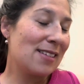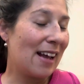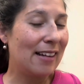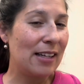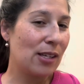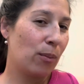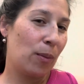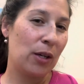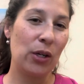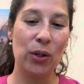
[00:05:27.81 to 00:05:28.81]
and then some
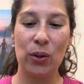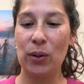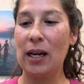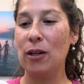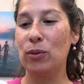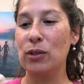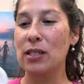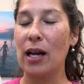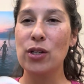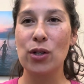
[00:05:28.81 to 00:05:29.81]
women who will
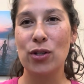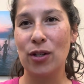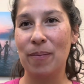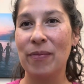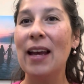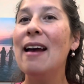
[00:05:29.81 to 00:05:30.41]
start to use them,